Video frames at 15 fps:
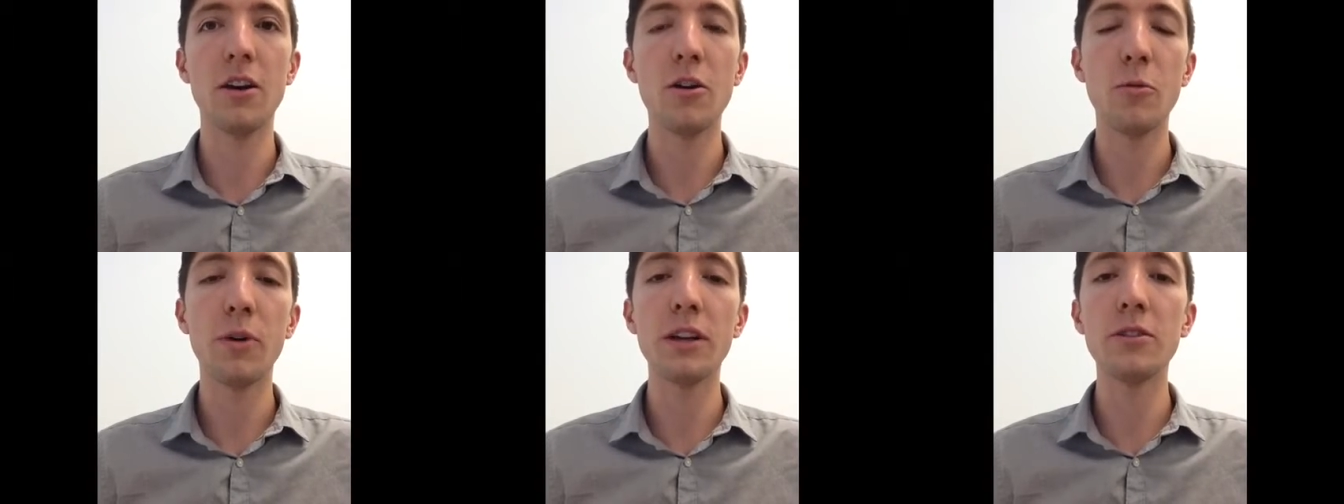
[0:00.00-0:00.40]

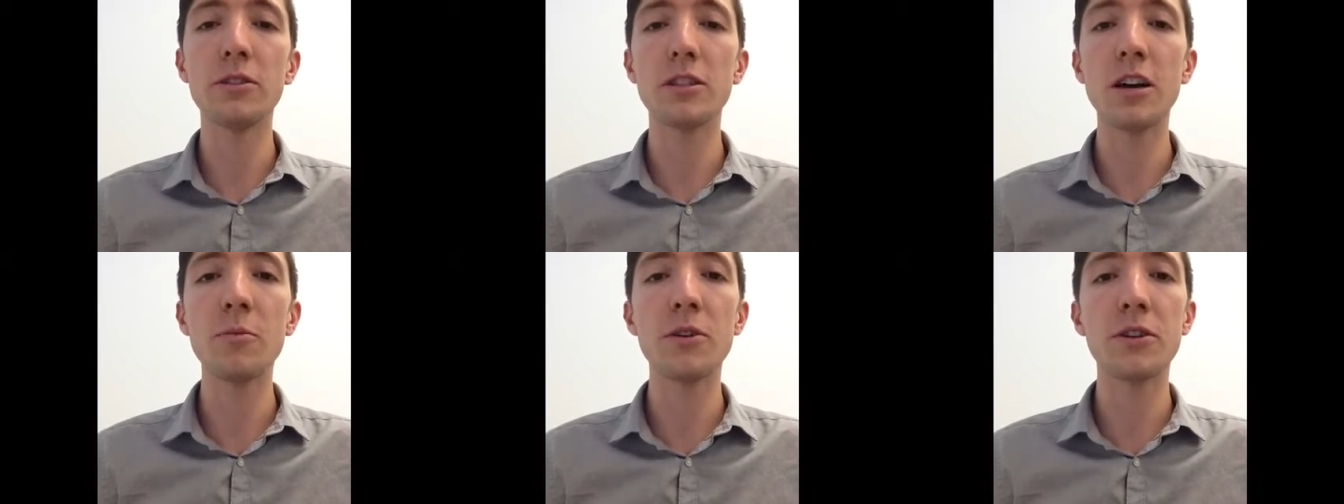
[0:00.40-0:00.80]
When you
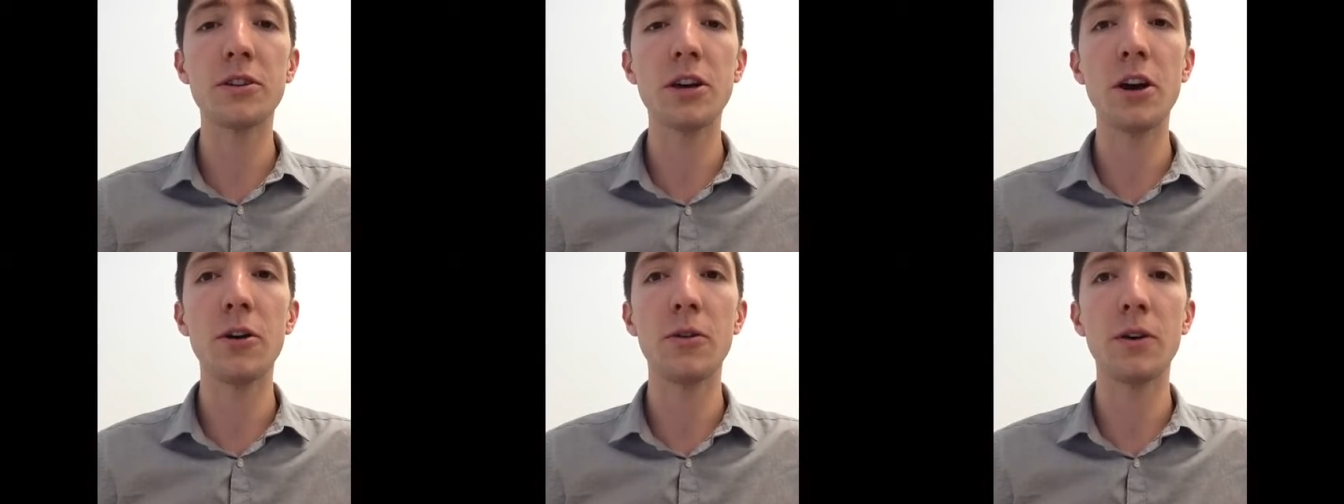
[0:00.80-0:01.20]
stub your
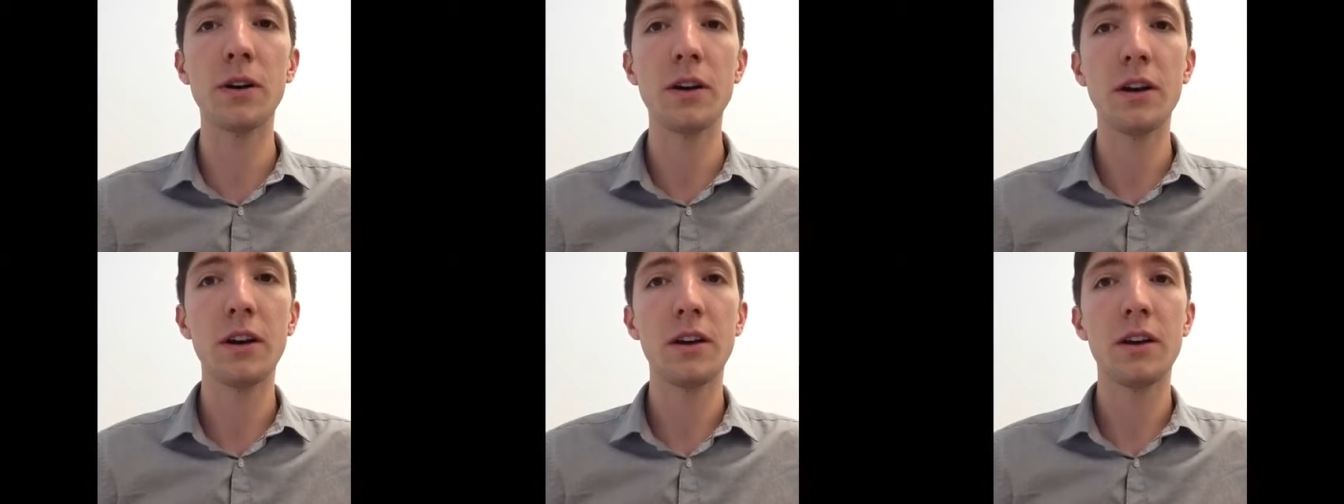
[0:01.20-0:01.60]
toe,
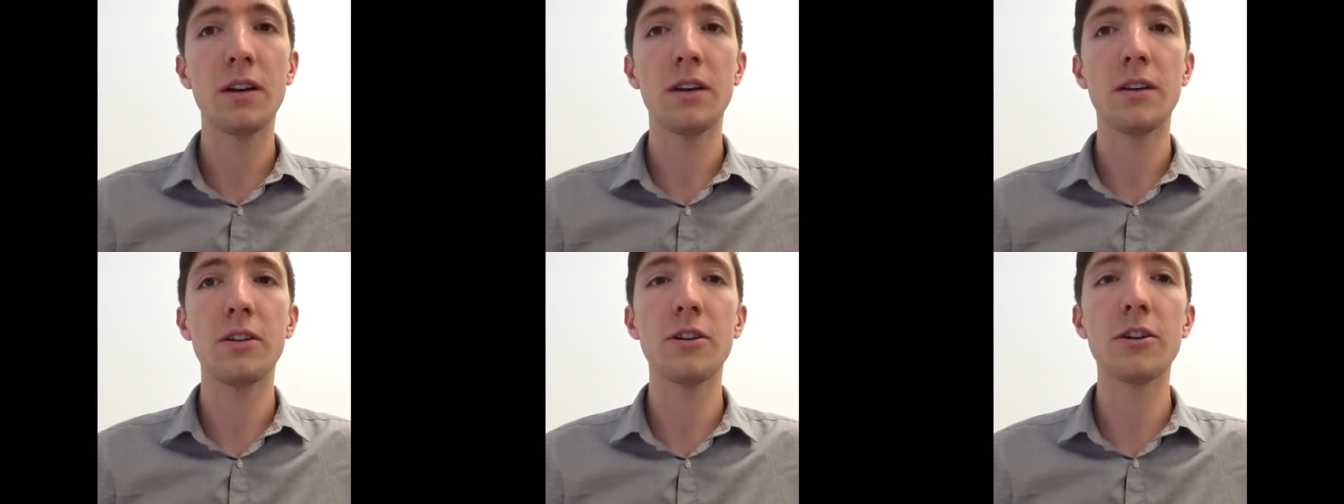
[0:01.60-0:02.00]

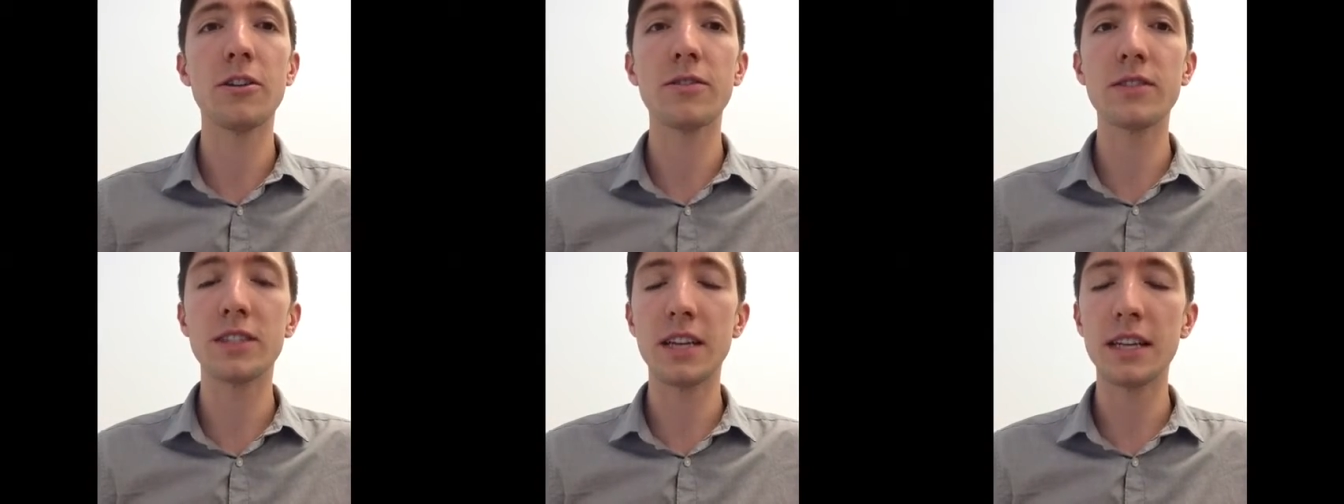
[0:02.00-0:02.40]

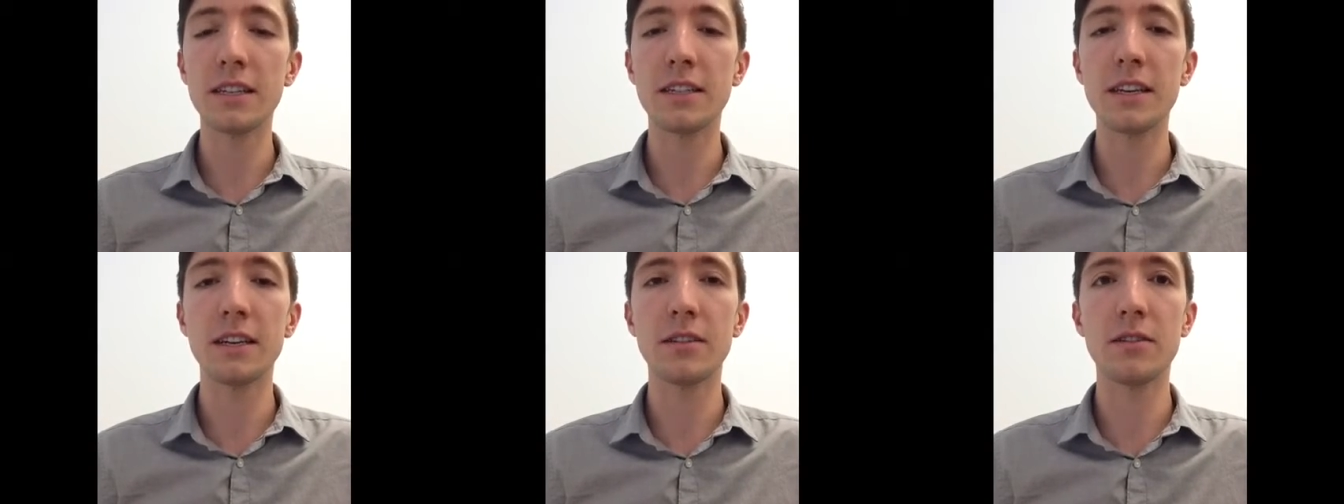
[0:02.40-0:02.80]
nerves send
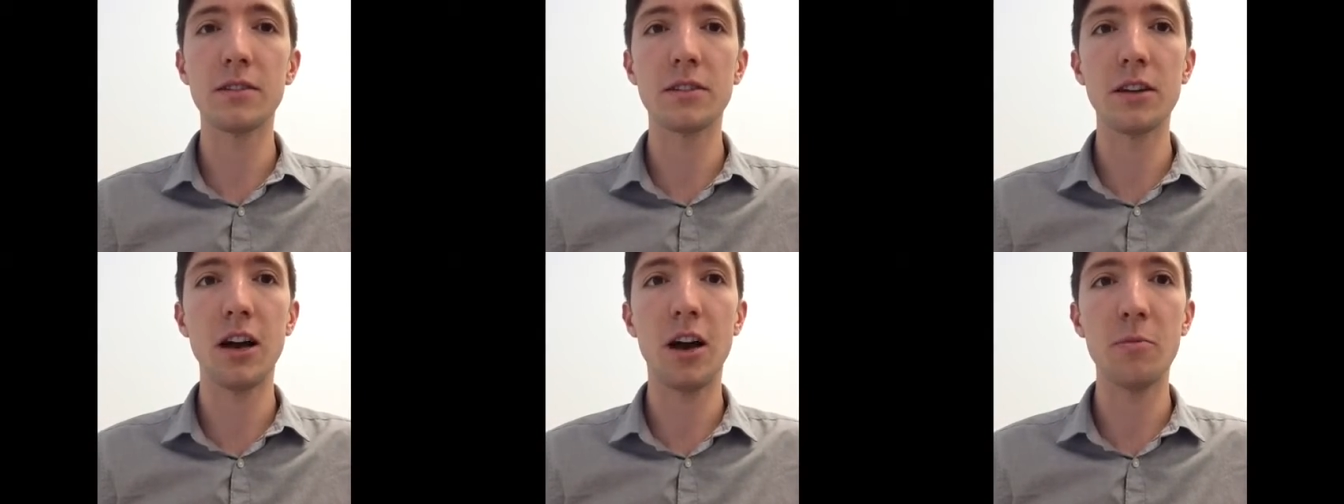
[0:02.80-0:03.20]

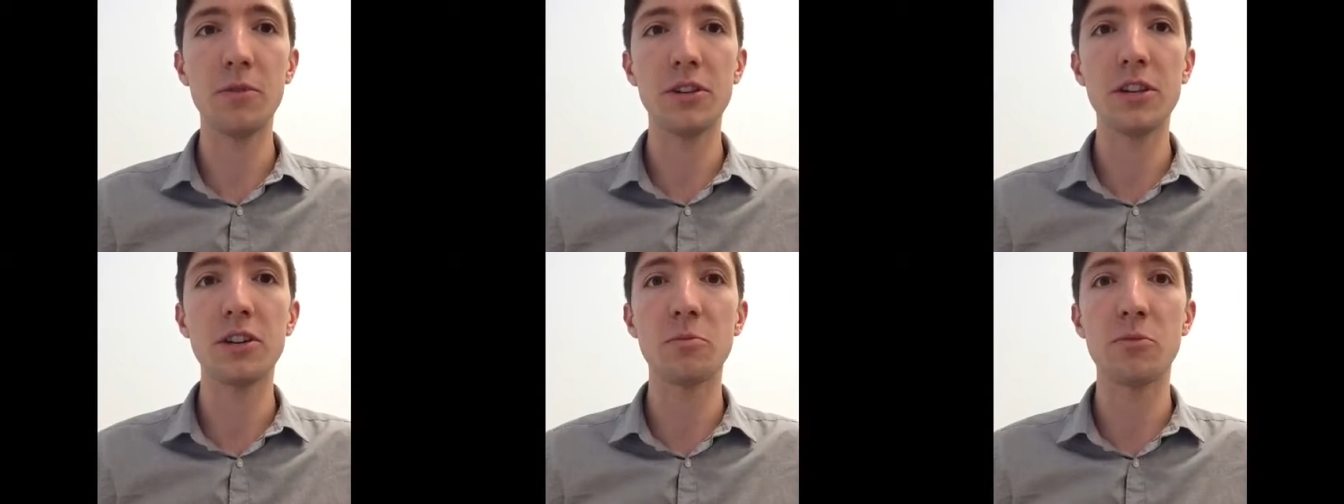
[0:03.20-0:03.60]
signals up
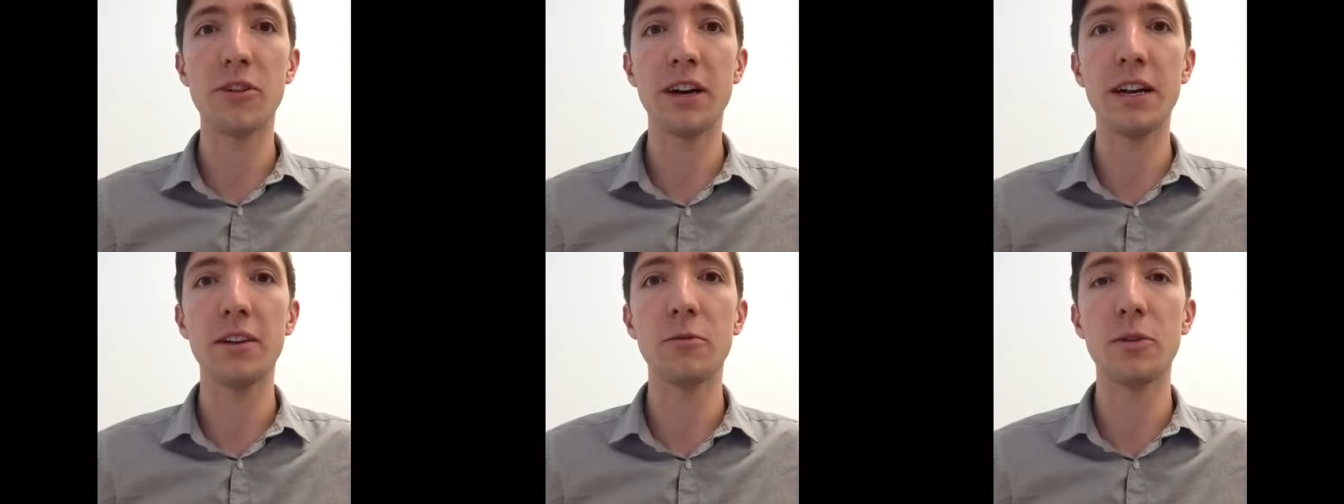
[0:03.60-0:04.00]
to your
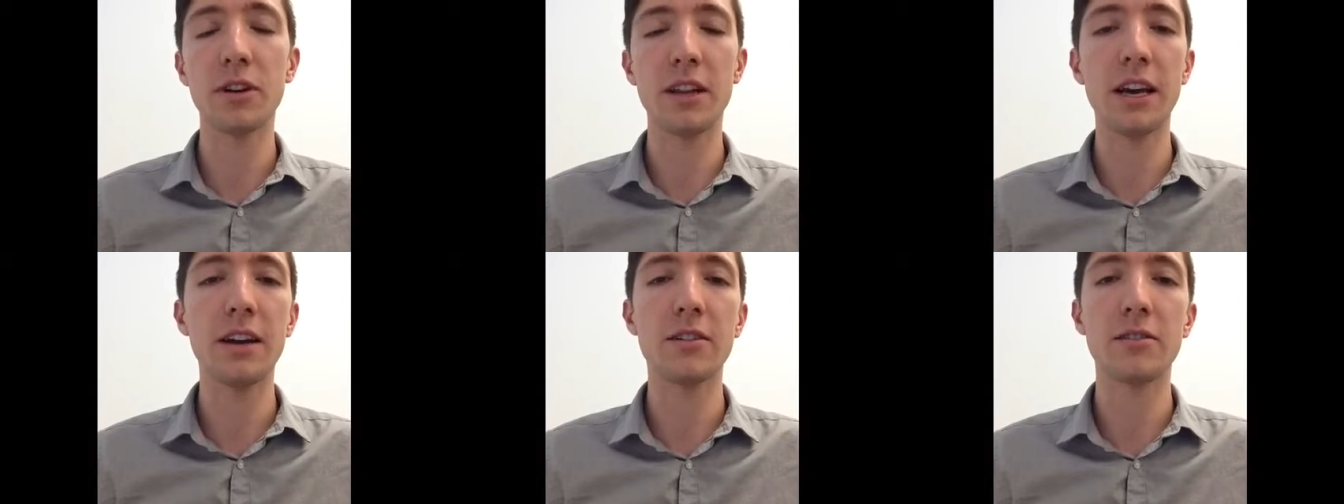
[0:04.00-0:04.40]
brain where
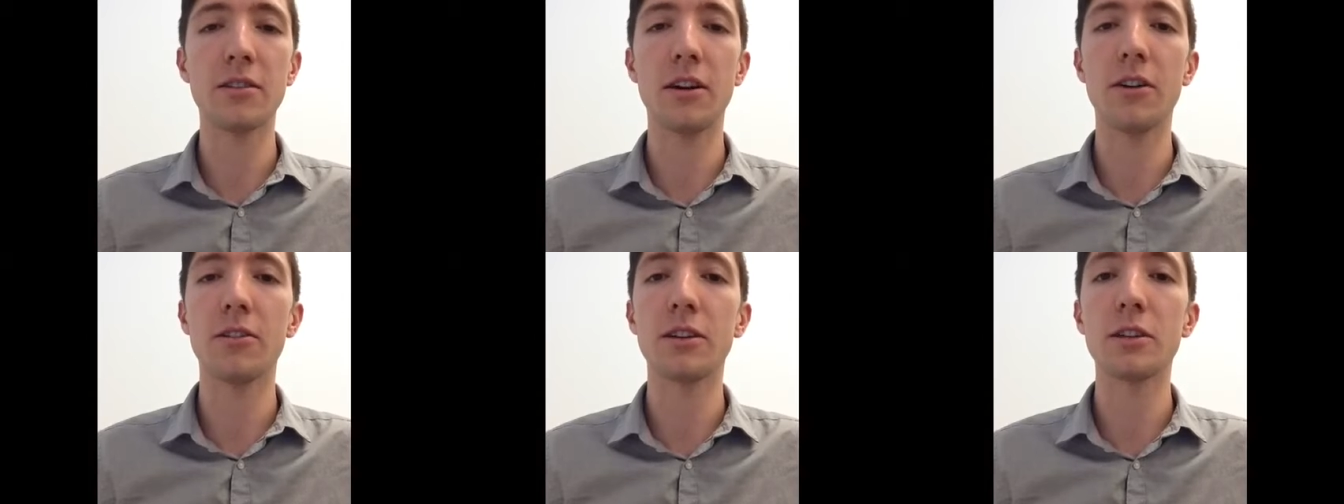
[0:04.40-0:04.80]
they
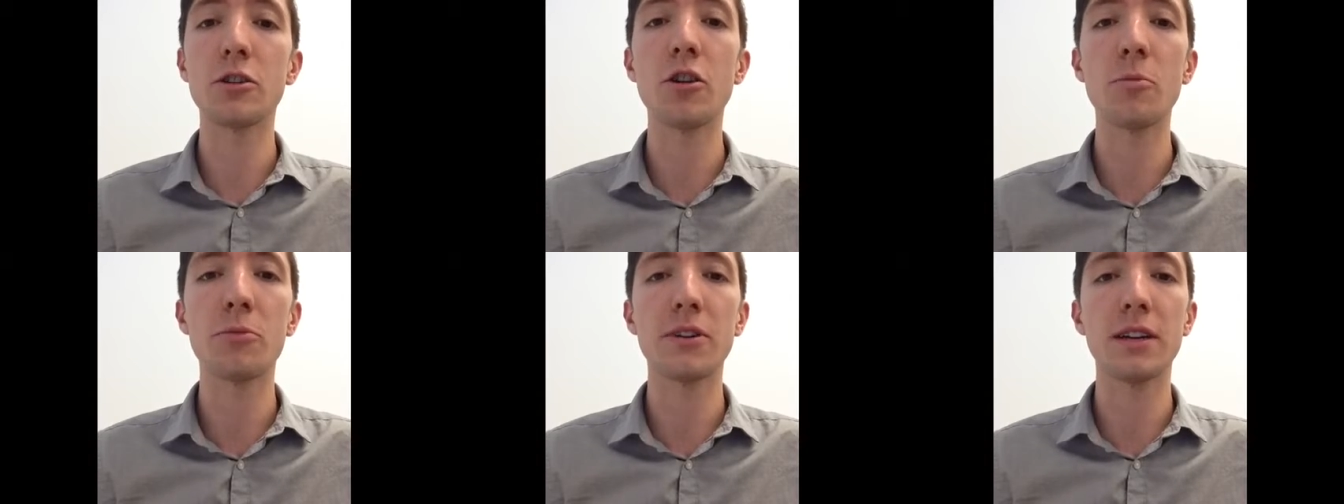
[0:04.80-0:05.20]
are
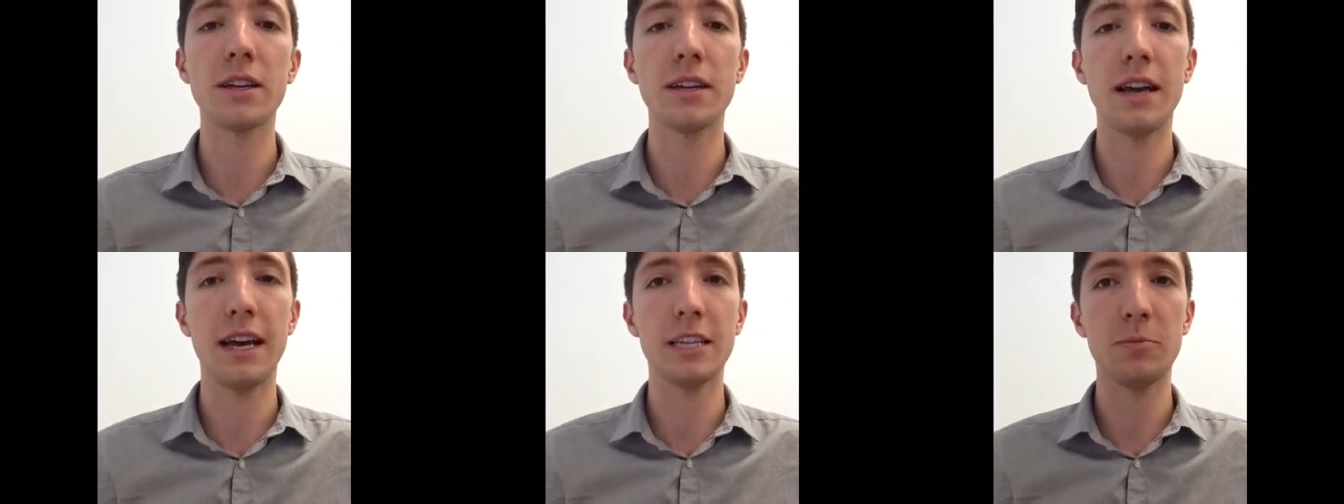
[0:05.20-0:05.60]

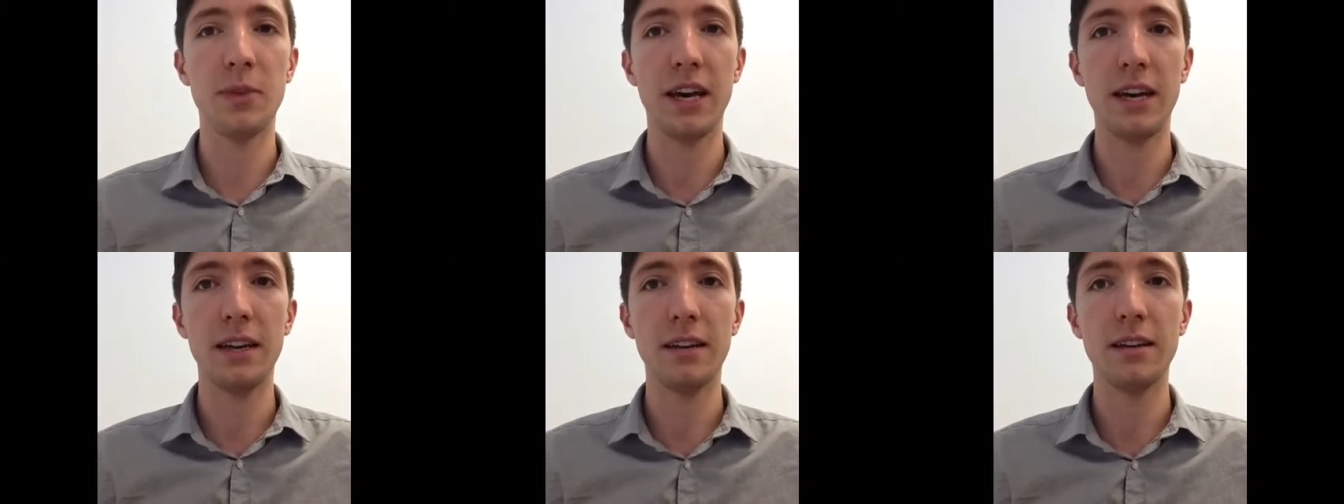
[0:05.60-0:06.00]
interpreted as
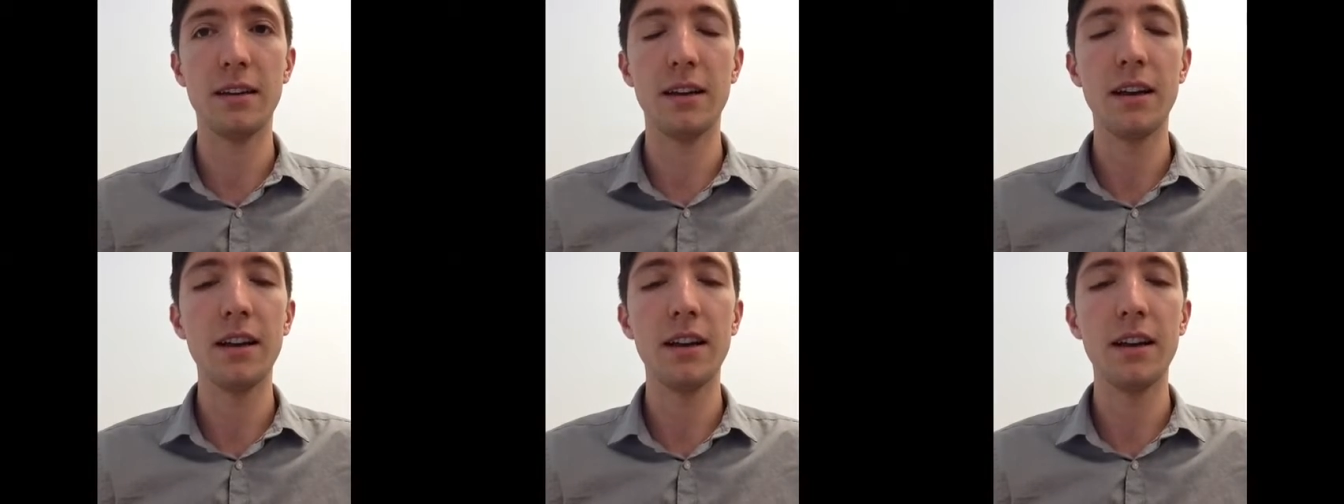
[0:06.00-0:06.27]
pain.